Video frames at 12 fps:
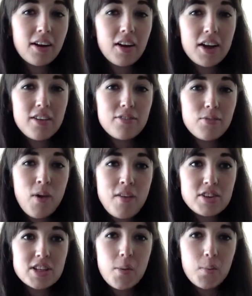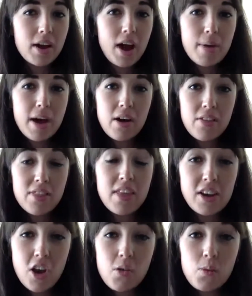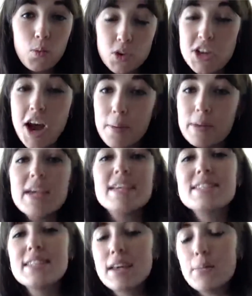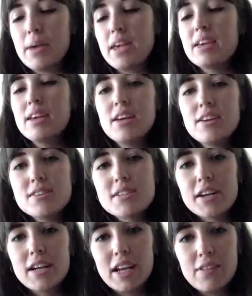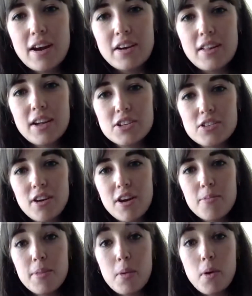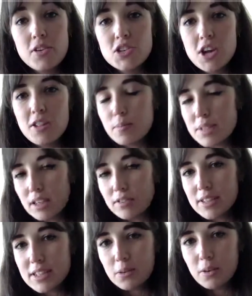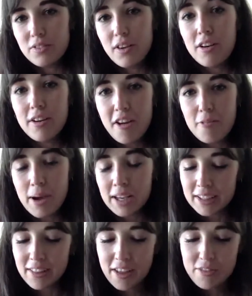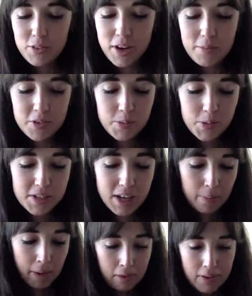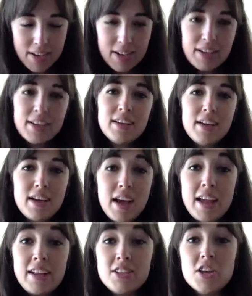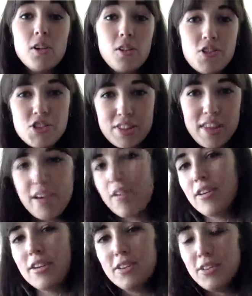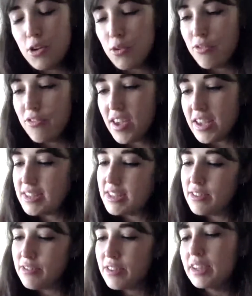kind of, every time we come out, they know what time it is, and they'll be scuttling around in the undergrowth, but they won't show themselves until we're far enough back that they feel comfortable to come out and indulge in their new feast of,